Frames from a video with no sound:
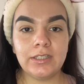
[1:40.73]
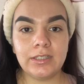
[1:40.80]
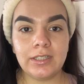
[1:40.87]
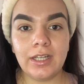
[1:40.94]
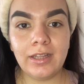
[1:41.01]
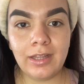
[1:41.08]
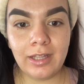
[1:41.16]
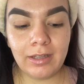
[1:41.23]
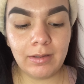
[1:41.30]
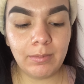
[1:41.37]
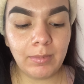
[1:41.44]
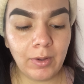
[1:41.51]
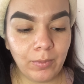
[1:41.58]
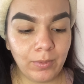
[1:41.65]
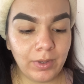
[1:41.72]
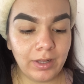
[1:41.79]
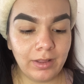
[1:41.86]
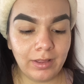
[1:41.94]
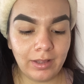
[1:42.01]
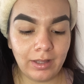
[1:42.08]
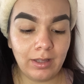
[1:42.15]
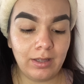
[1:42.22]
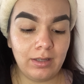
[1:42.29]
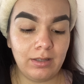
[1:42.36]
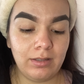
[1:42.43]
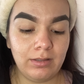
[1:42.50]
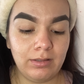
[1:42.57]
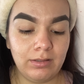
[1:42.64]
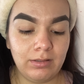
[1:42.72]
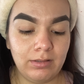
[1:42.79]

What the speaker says: set them with this